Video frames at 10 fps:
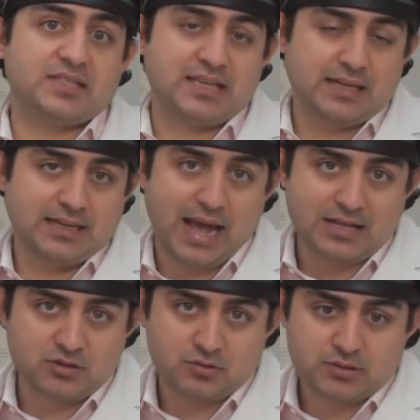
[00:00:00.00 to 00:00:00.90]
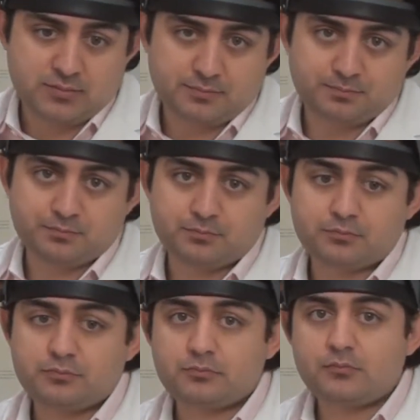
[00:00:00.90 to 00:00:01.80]
of skin cancers.
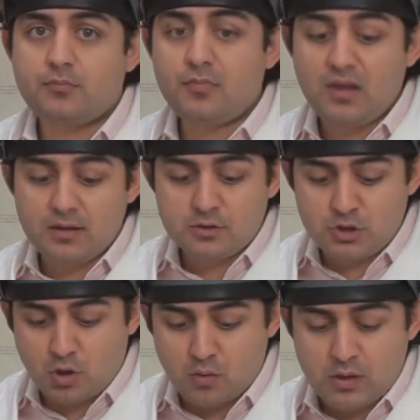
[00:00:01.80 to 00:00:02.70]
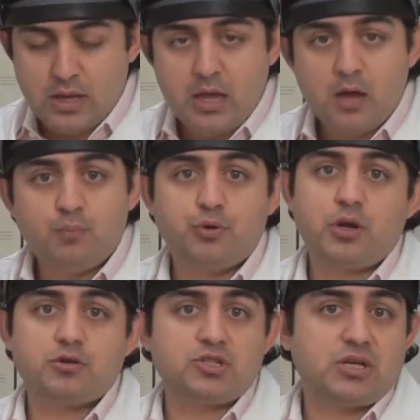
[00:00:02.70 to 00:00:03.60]
So, put on
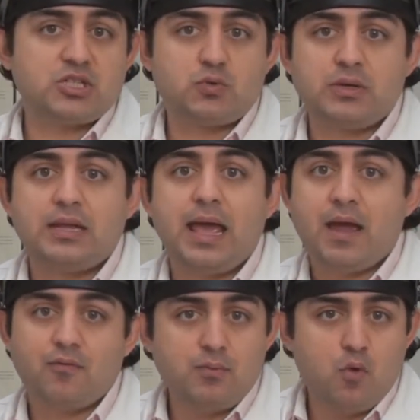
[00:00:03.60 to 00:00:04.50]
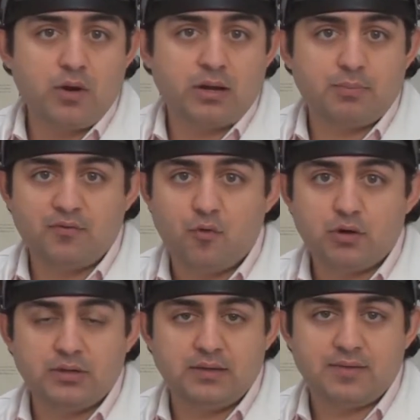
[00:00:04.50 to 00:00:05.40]
your sunscreen every morning before
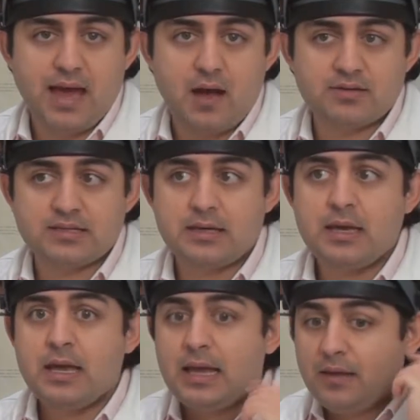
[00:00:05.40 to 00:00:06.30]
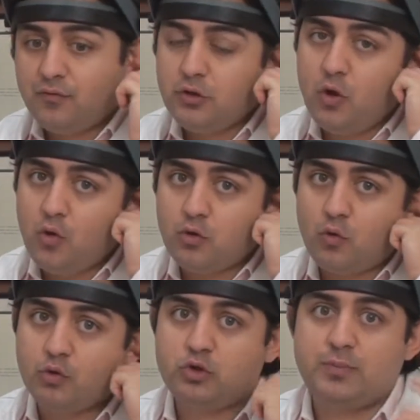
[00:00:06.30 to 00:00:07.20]
you leave the house. If you know you're
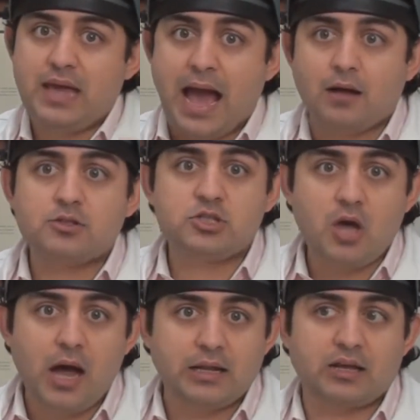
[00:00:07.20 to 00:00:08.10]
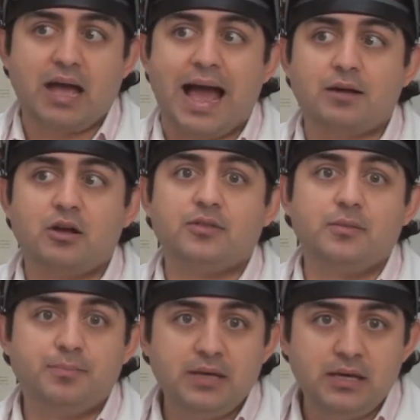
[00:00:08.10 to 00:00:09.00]
going to be outside, like out on
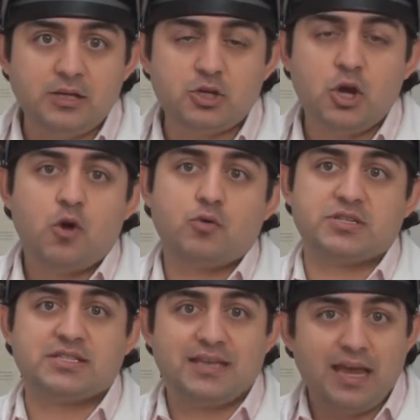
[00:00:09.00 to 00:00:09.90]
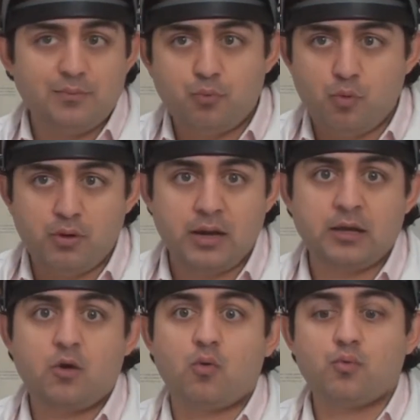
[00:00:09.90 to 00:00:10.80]
the beach, or
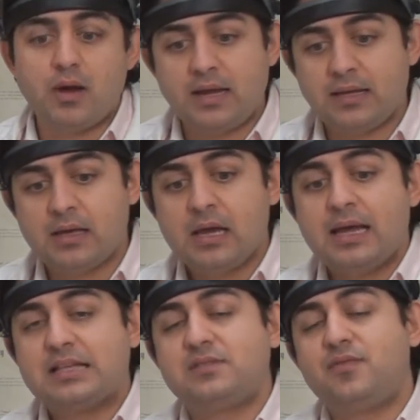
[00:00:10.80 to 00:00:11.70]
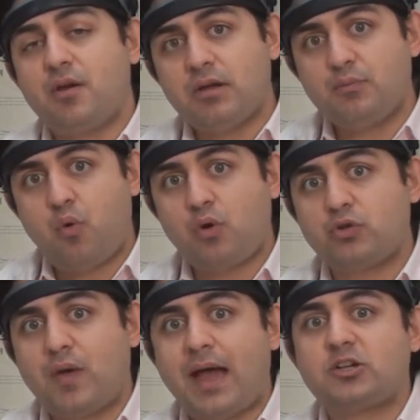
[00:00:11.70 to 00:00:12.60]
skateboarding, or running, it's very
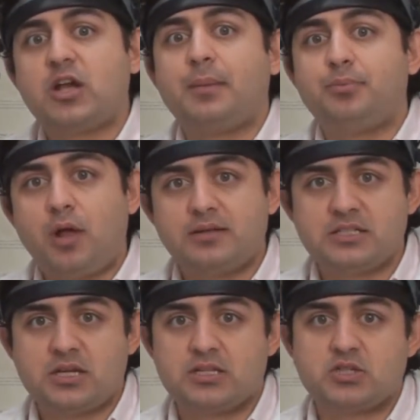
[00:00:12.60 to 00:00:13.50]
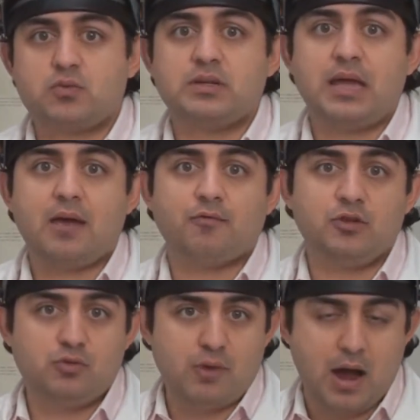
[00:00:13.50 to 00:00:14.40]
important to actually apply the sunscreen every
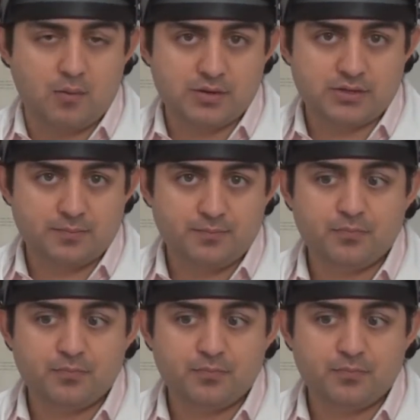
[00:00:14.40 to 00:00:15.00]
2 hours.